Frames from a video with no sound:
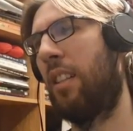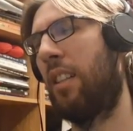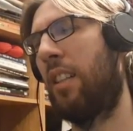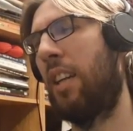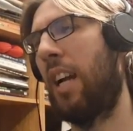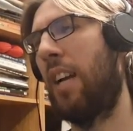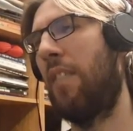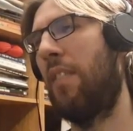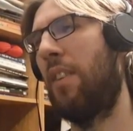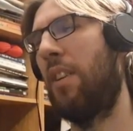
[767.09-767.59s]

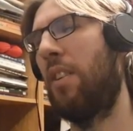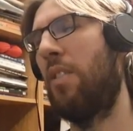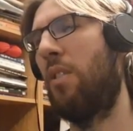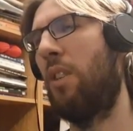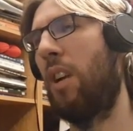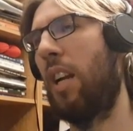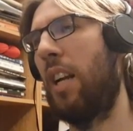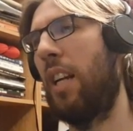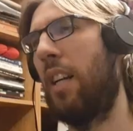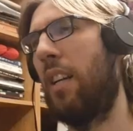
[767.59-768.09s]
kind of
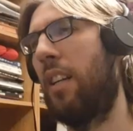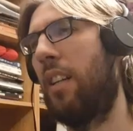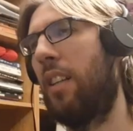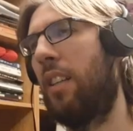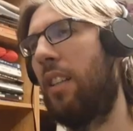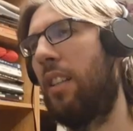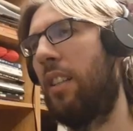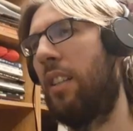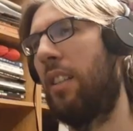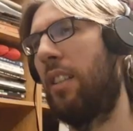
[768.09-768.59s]
annoyed
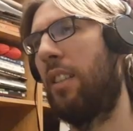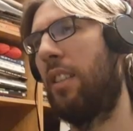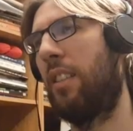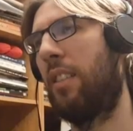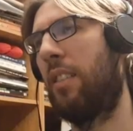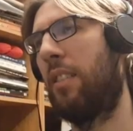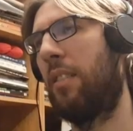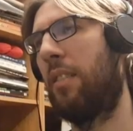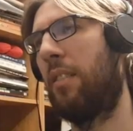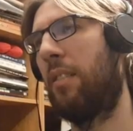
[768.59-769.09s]

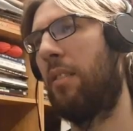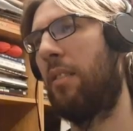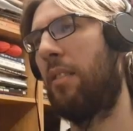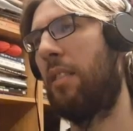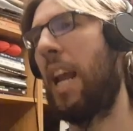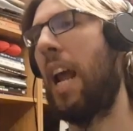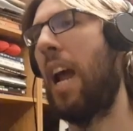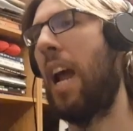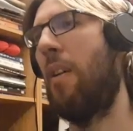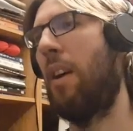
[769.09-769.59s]

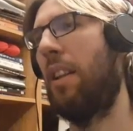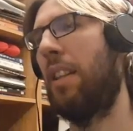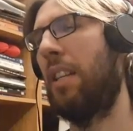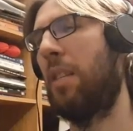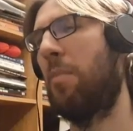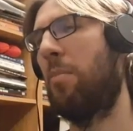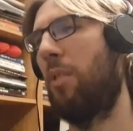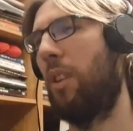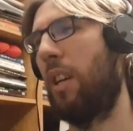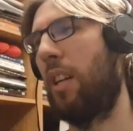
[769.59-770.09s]
now at this
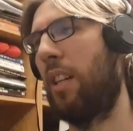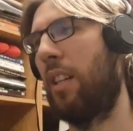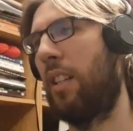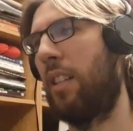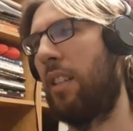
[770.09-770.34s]
point.